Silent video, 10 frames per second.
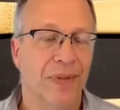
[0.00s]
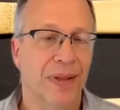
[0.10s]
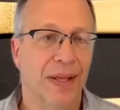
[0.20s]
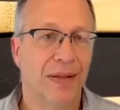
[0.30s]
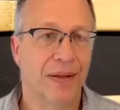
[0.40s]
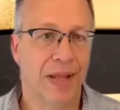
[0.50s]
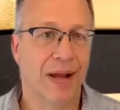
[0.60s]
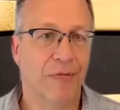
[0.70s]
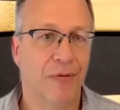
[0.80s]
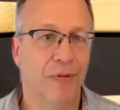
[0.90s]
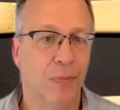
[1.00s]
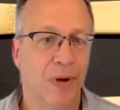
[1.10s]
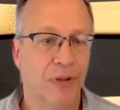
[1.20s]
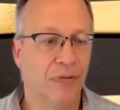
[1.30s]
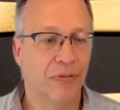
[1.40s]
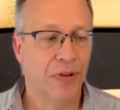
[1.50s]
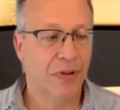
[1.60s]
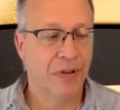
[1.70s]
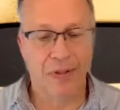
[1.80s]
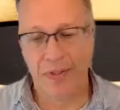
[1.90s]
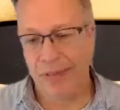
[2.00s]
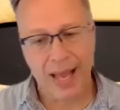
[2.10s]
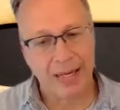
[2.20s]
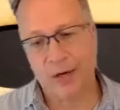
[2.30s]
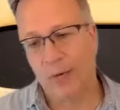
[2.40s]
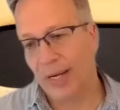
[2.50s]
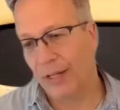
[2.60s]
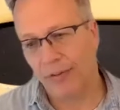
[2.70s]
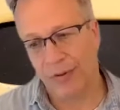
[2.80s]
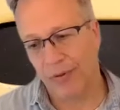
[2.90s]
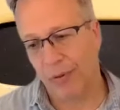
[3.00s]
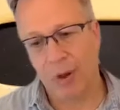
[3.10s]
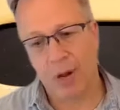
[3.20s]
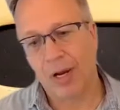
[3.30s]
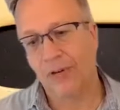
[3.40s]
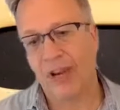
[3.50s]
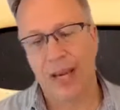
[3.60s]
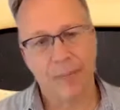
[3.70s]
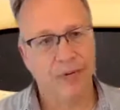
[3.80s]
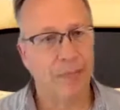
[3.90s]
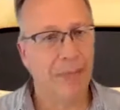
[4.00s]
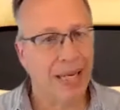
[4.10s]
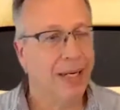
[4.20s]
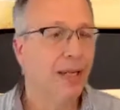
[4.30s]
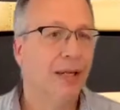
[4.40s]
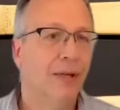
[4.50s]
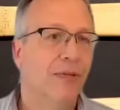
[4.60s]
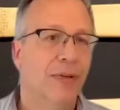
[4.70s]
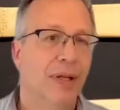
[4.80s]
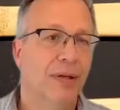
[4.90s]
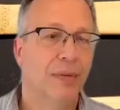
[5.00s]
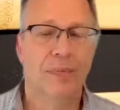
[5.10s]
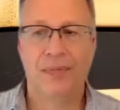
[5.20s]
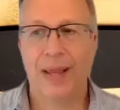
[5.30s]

And after a few months, that creates this logjam of meetings and